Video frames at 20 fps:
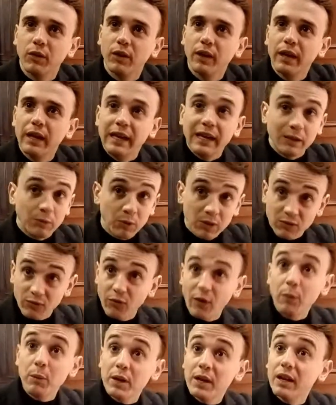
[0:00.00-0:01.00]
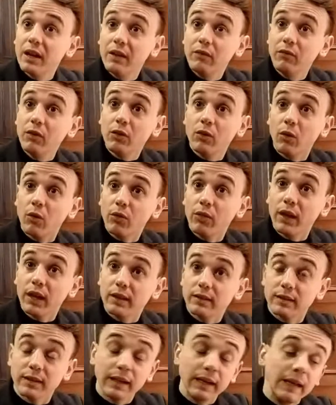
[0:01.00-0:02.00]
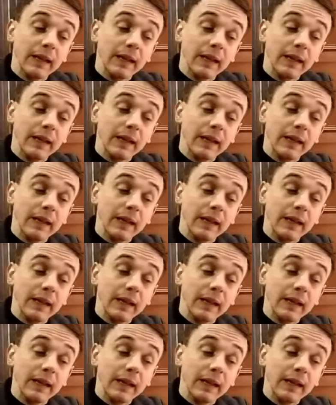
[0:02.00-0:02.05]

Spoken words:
It was very clever on that.